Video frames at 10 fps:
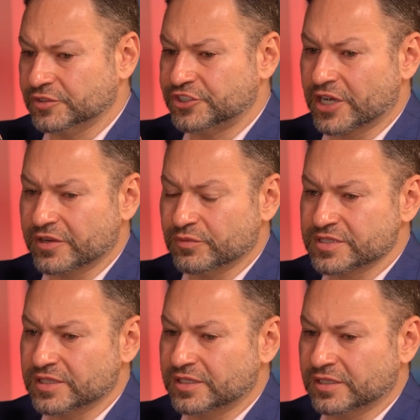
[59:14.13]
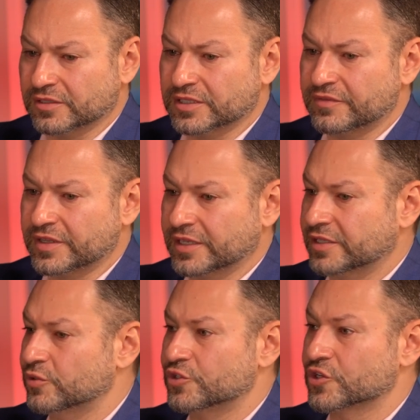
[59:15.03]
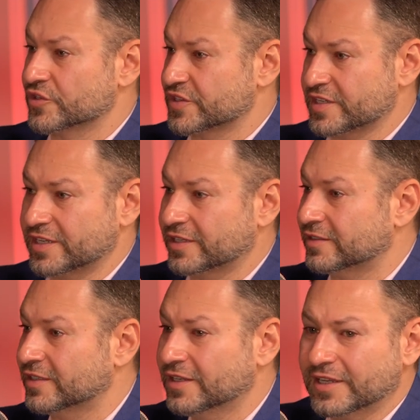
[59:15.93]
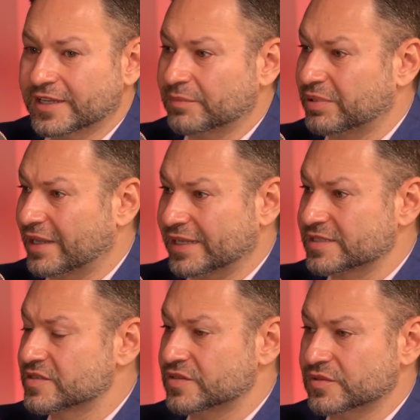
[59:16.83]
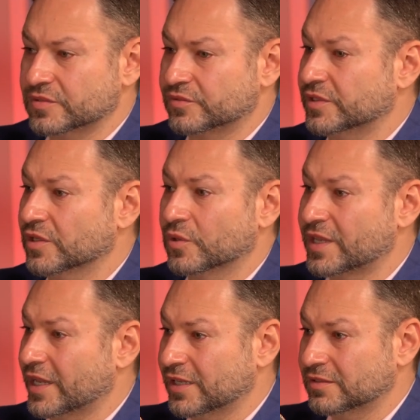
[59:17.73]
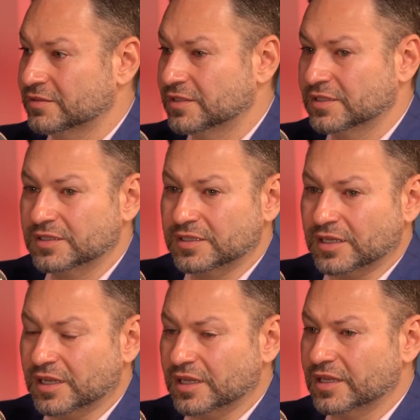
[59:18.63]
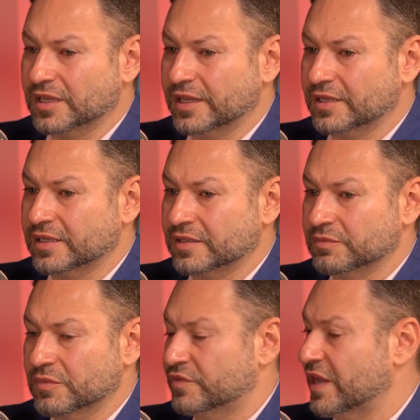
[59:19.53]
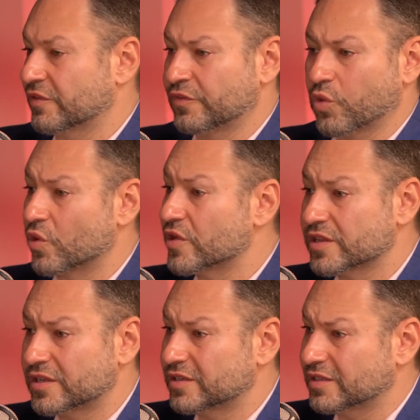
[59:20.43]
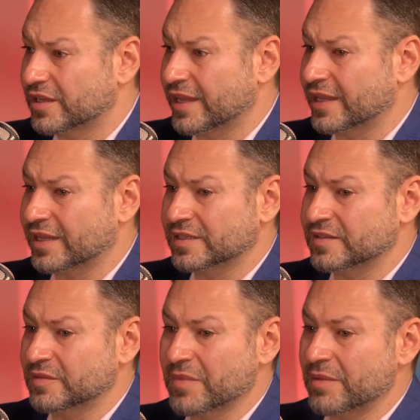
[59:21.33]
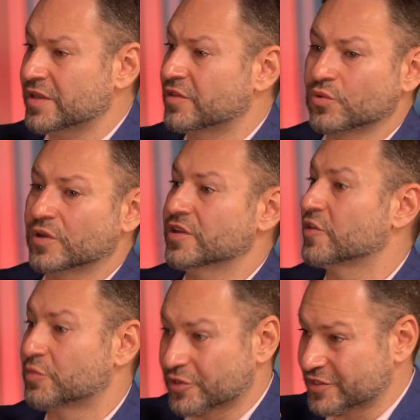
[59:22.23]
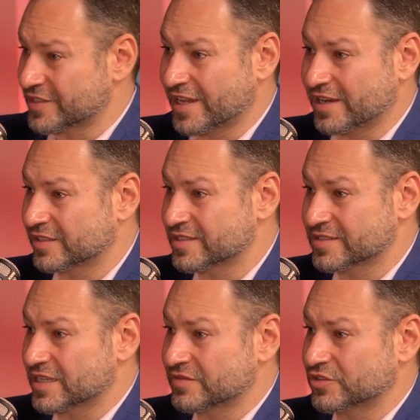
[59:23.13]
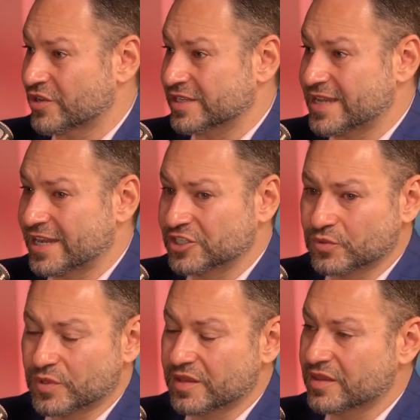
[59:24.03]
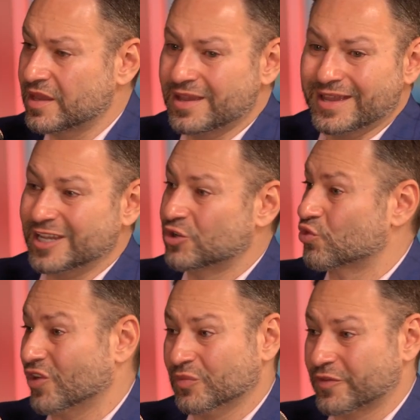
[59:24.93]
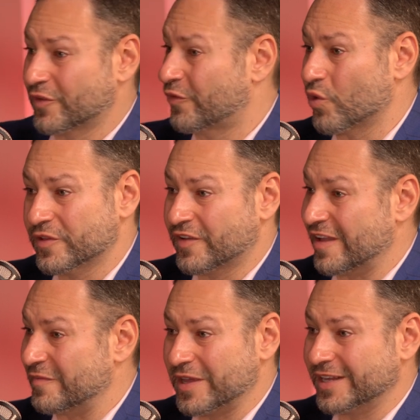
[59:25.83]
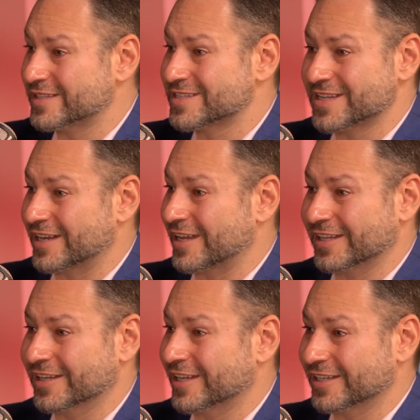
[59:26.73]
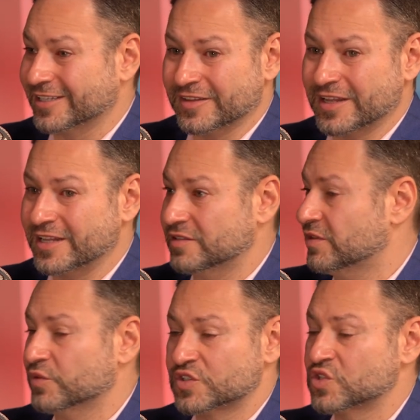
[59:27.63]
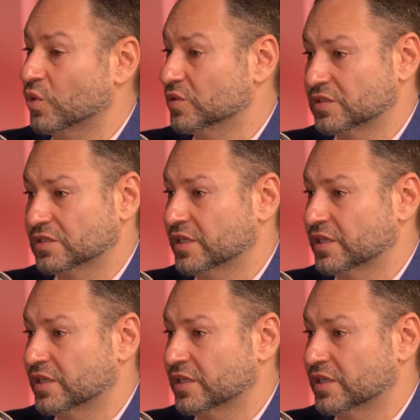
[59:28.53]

Jerry was living in New Jersey, and he had plans to relocate. And moved down to Florida, and he met me through another person that I had a successful transaction with. He grilled me for 45 minutes, and and then he was sold.